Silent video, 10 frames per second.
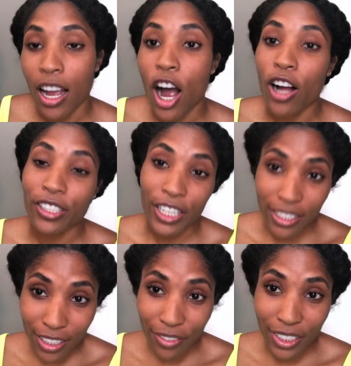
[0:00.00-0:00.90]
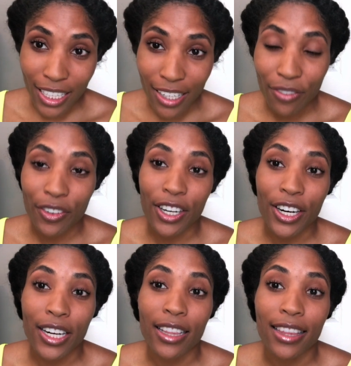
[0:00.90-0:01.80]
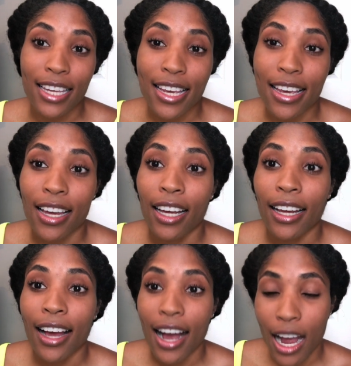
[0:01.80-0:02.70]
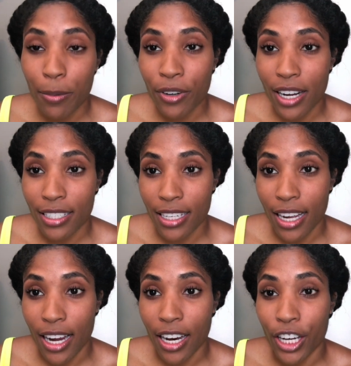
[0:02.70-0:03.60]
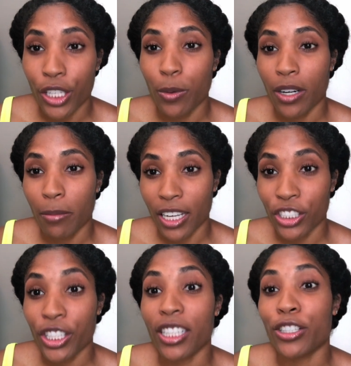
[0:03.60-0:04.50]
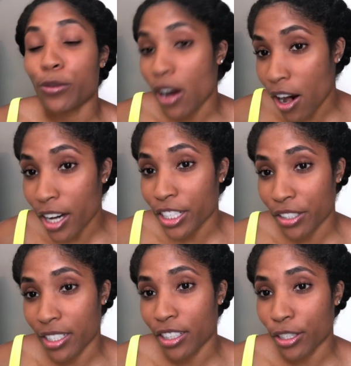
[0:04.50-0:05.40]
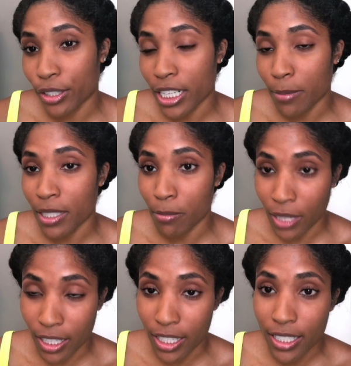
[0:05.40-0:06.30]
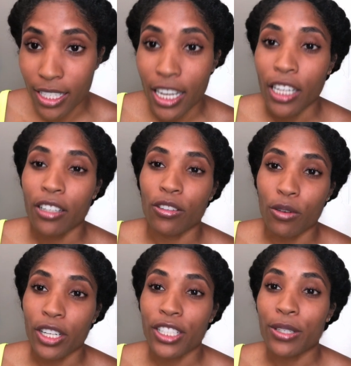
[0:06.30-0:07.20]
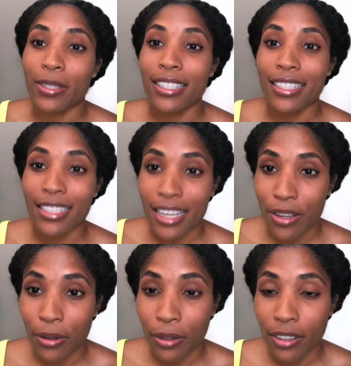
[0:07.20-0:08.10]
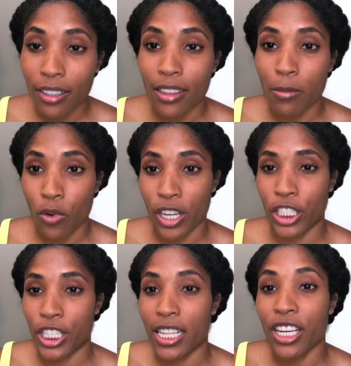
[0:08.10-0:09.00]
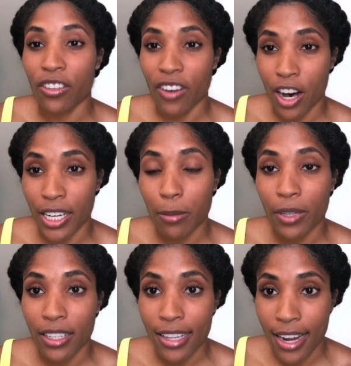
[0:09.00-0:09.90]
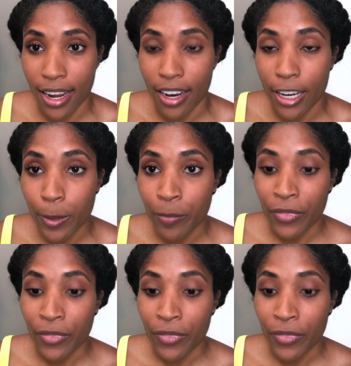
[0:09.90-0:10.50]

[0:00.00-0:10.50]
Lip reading: Alternatively, for the high porosity hair, you want to make sure that you are using those creams and butters in order to seal the moisture that you already put in the hair,